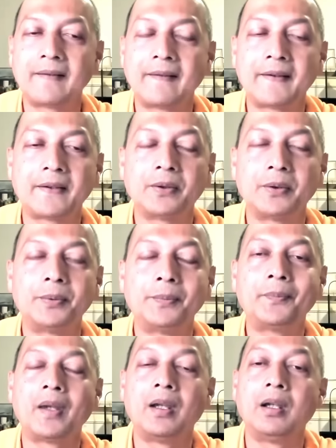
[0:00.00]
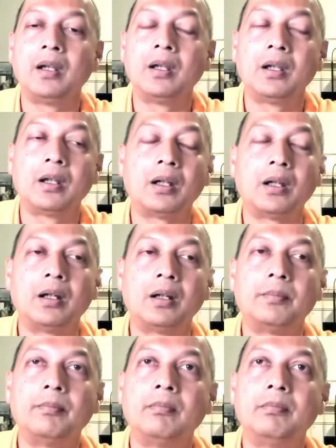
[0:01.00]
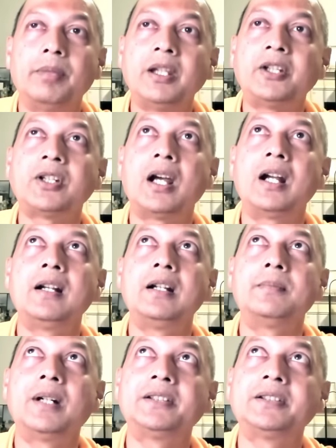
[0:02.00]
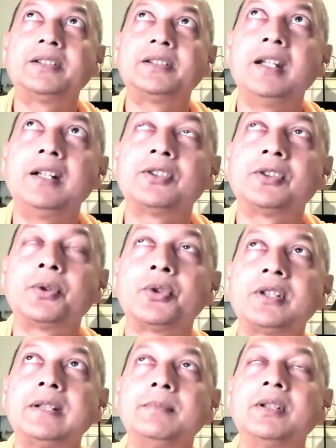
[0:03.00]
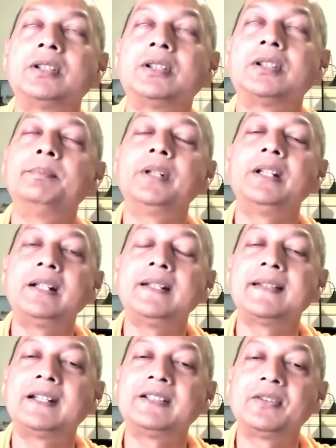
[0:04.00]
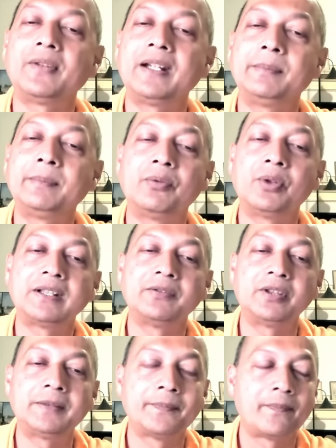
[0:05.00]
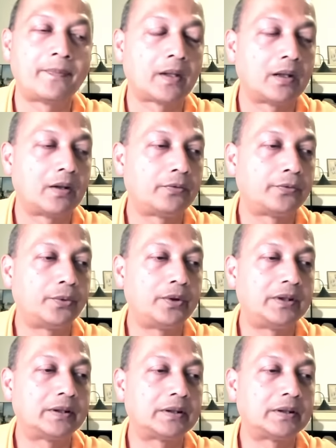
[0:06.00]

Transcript: So, bhikshana matrena chatushti manta, completely satisfied by whatever food